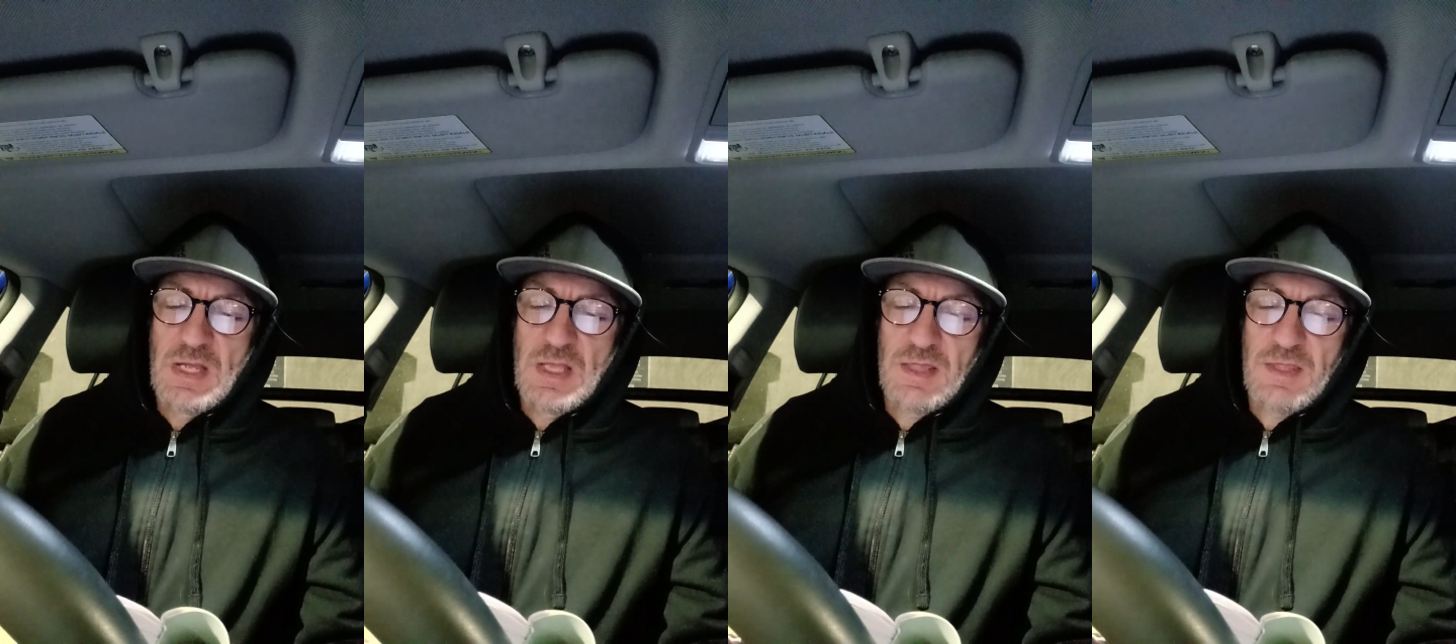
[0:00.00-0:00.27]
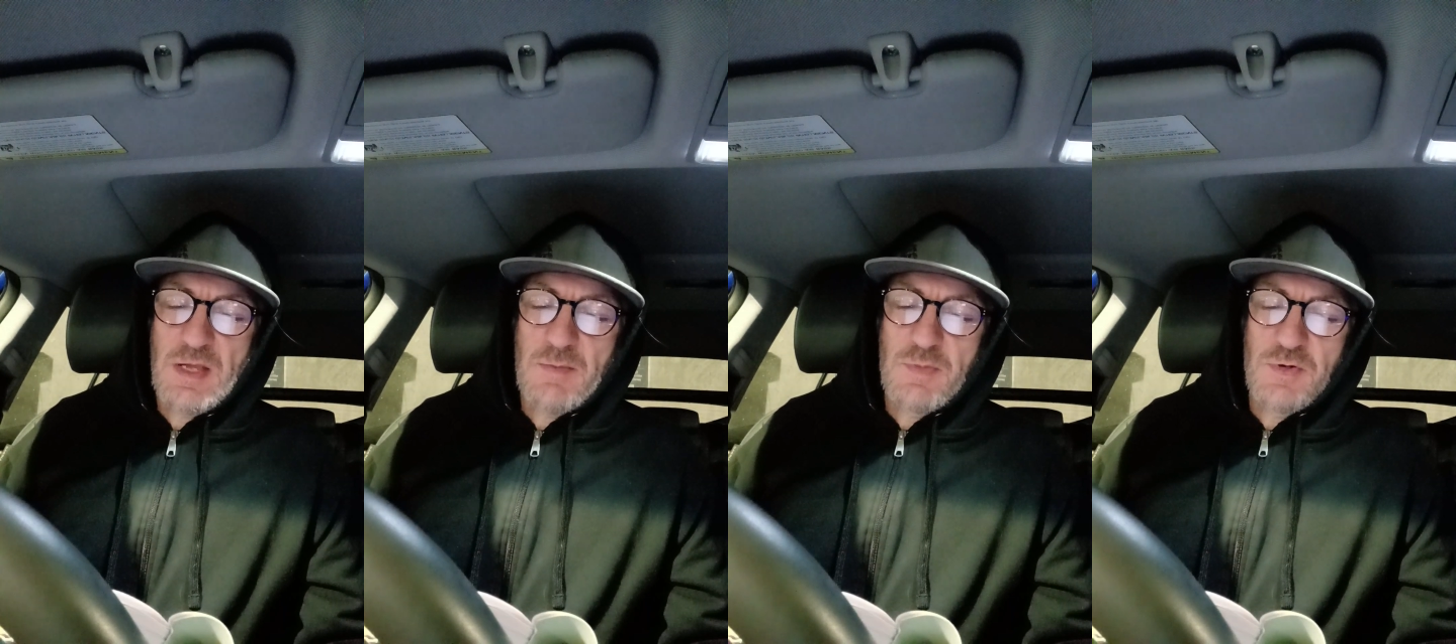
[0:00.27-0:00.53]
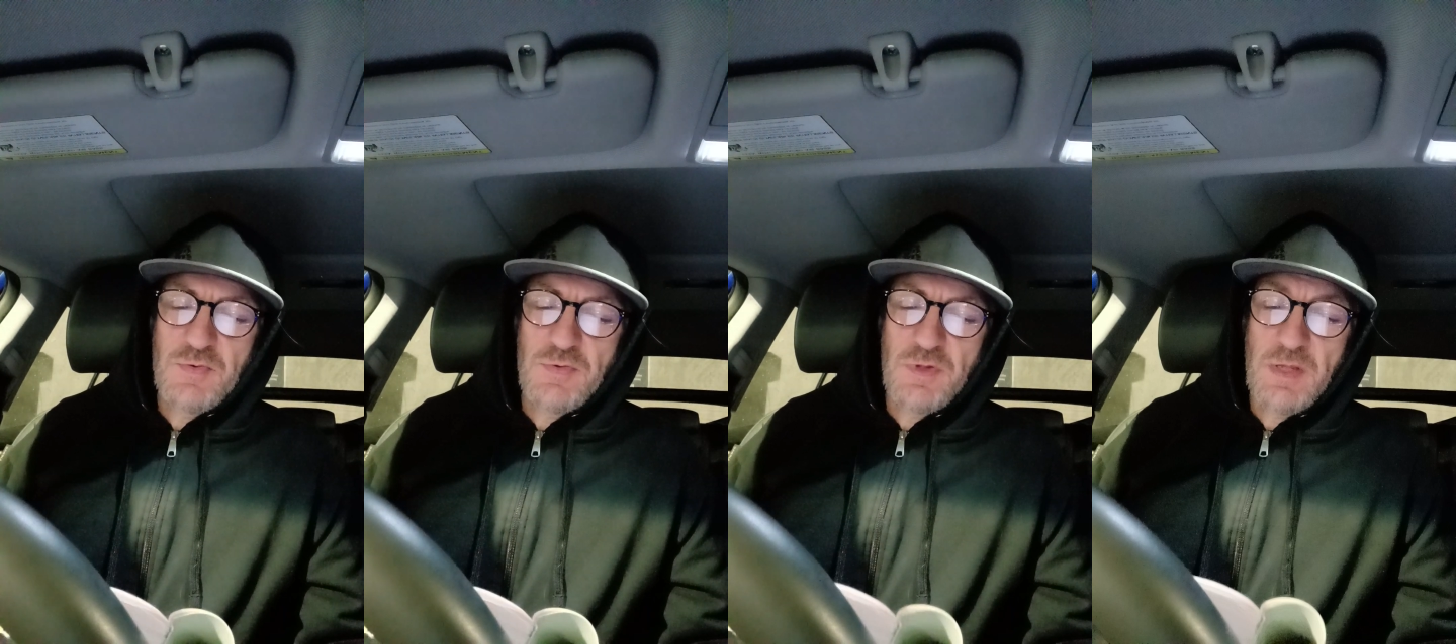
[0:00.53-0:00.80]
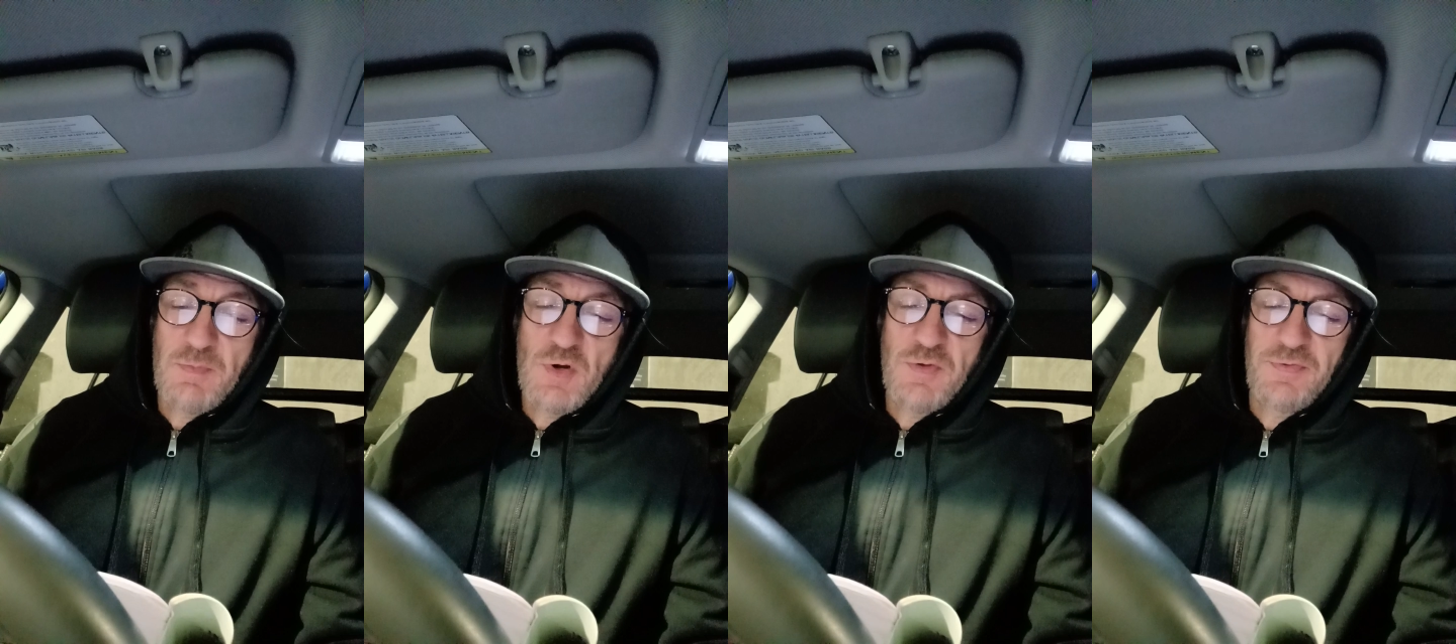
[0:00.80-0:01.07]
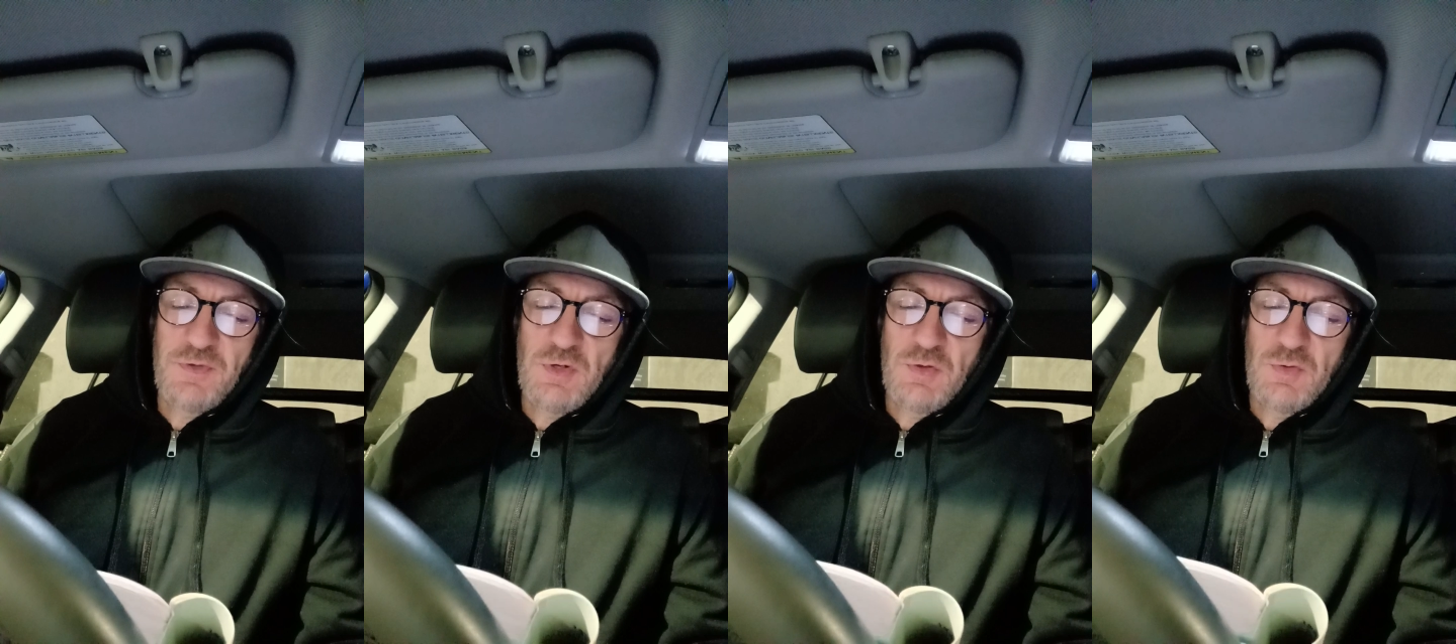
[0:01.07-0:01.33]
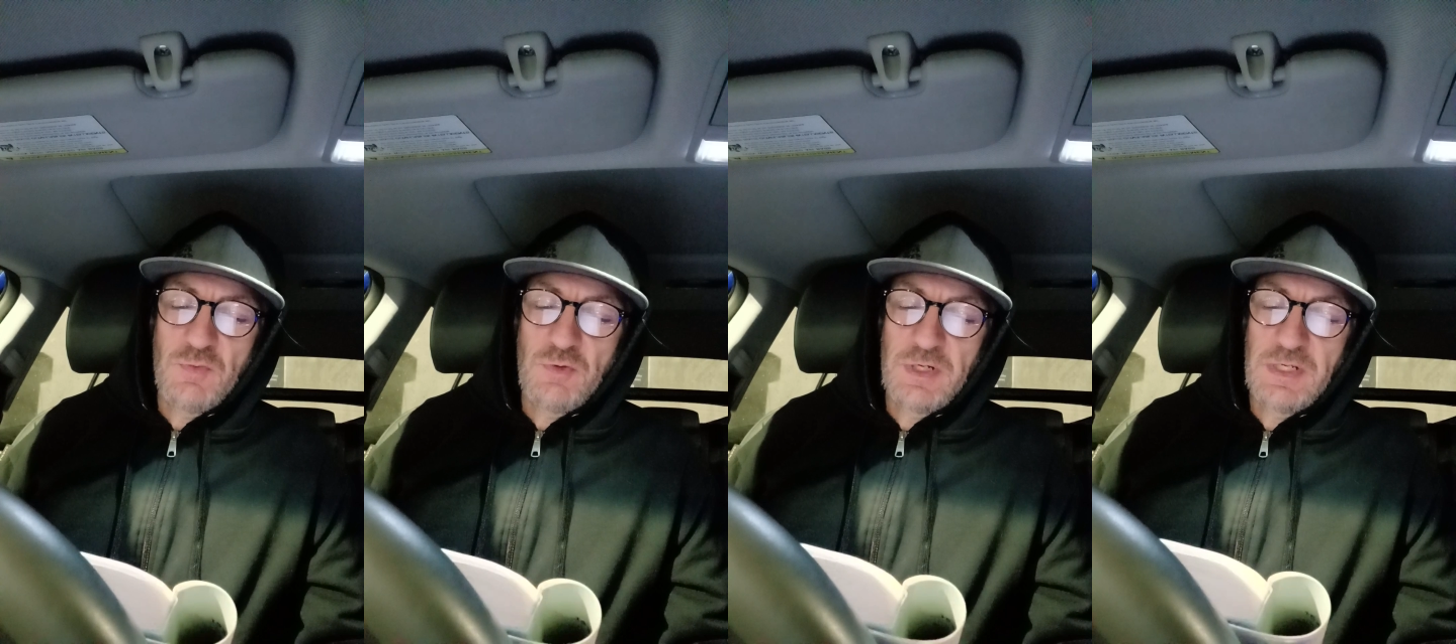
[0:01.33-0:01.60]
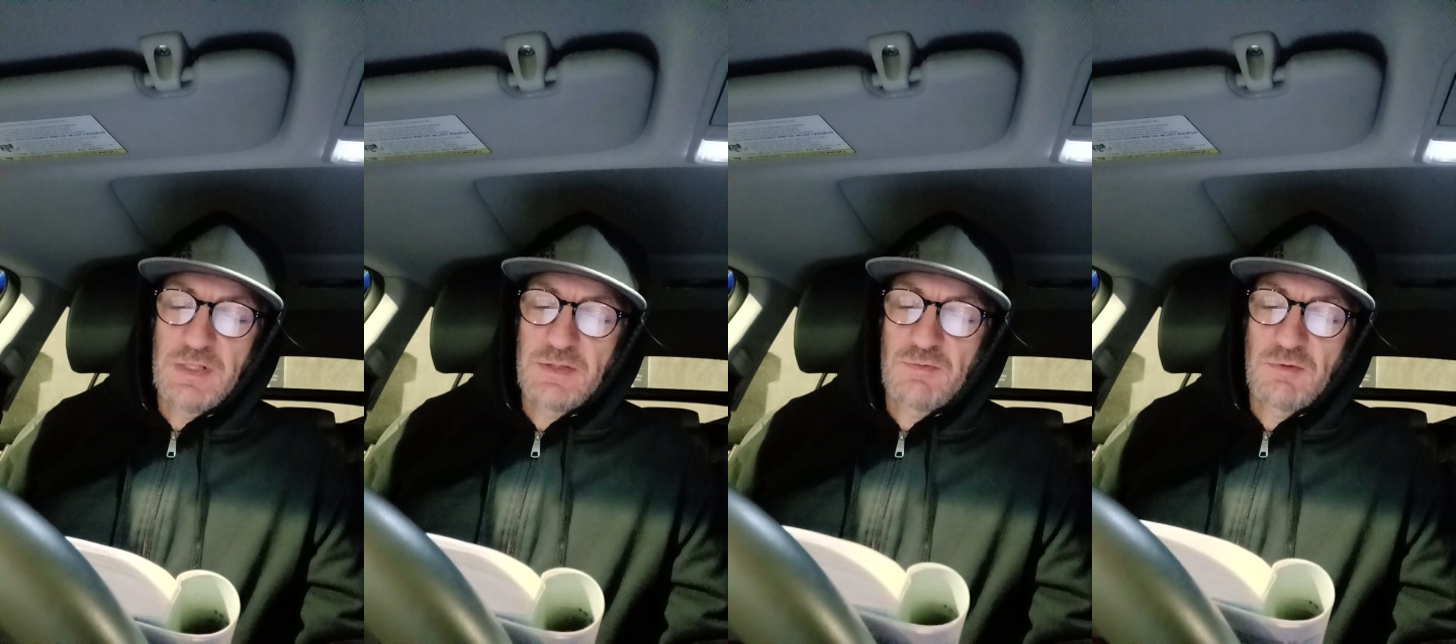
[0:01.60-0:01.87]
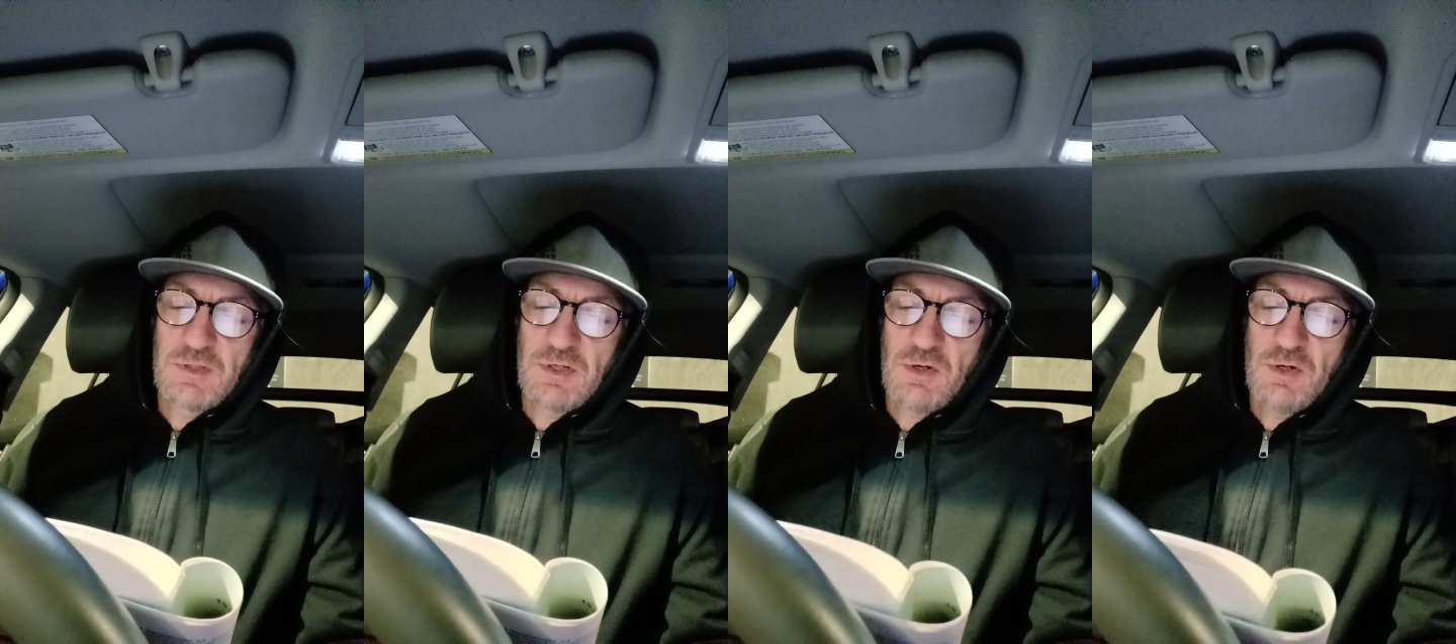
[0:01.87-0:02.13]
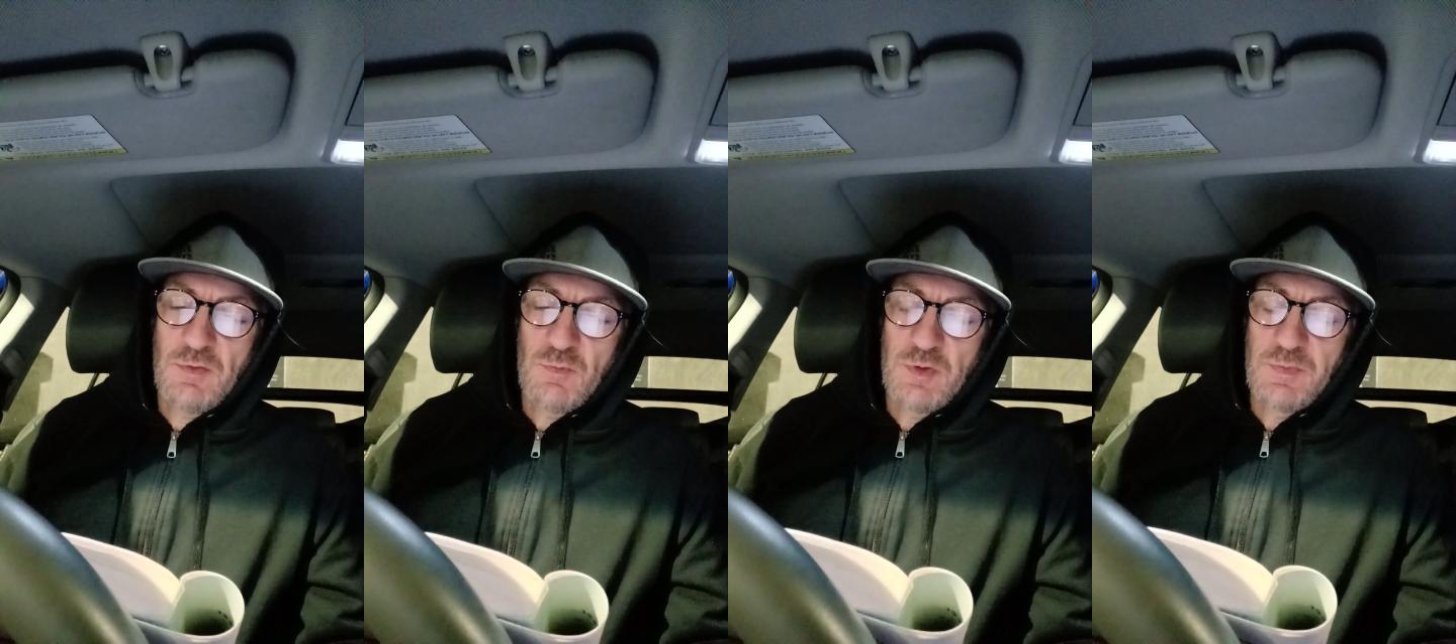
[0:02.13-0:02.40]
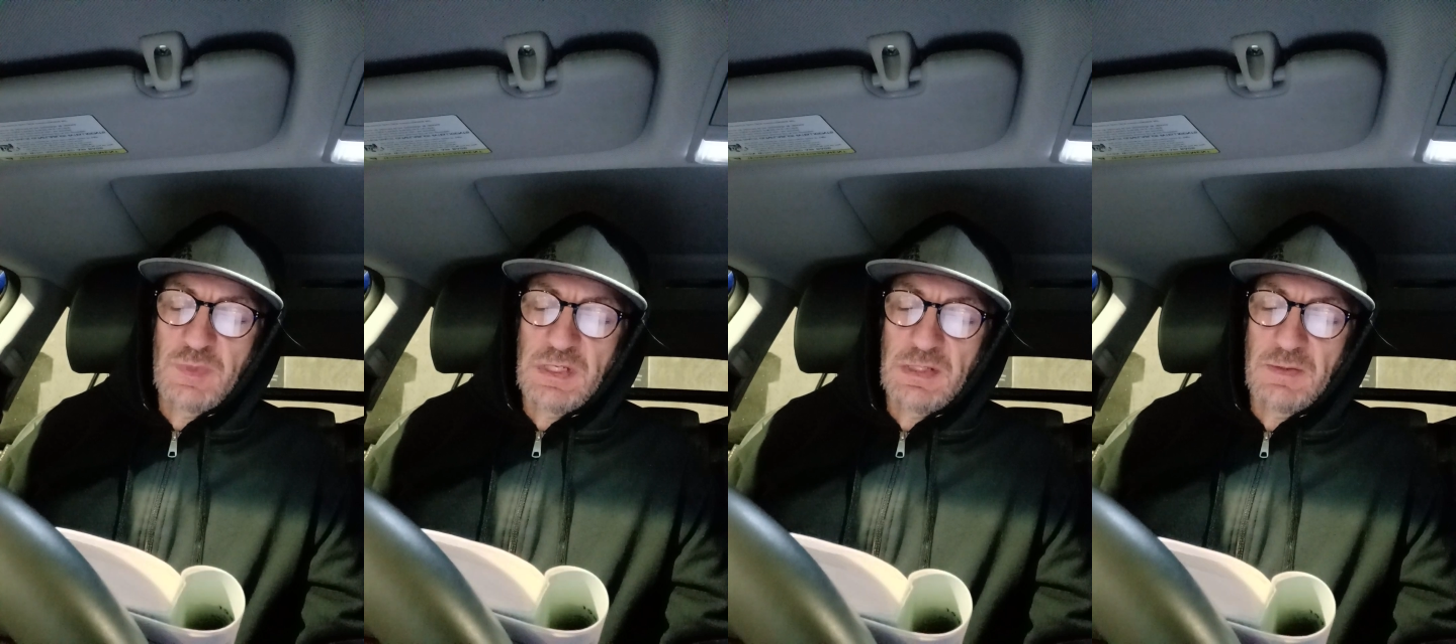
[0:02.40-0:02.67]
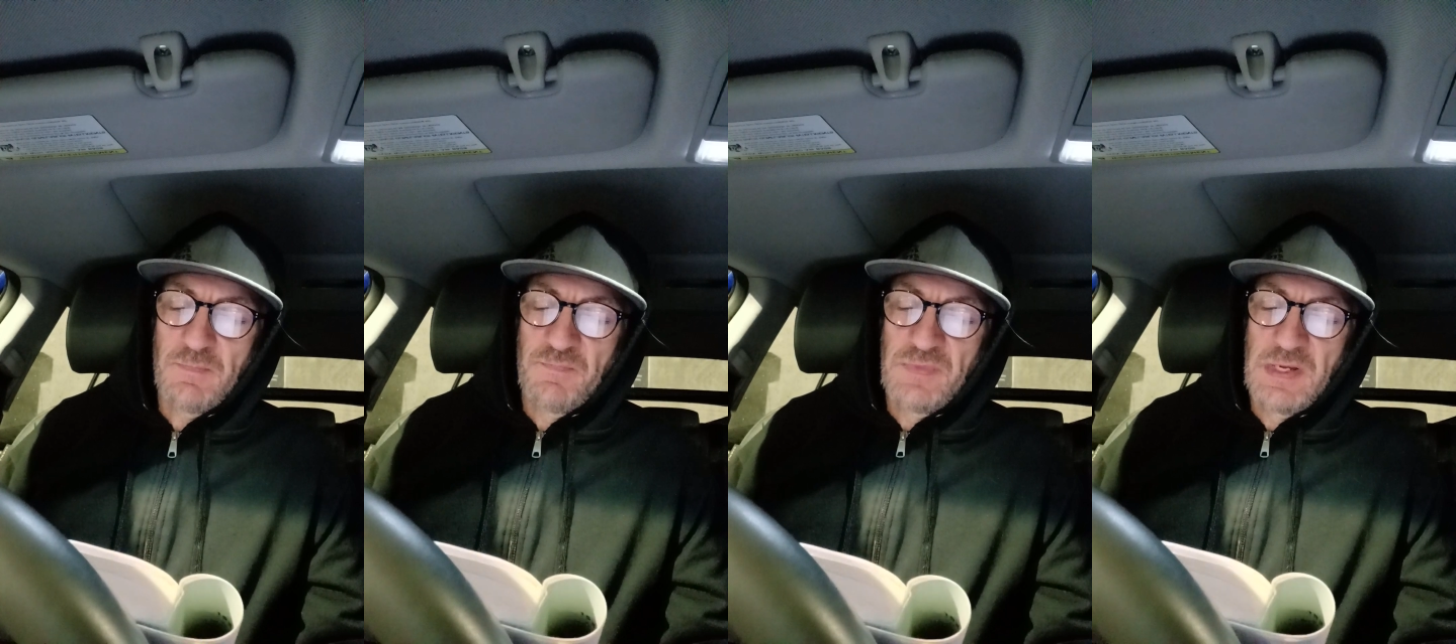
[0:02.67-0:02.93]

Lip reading: They both knew what his return would mean.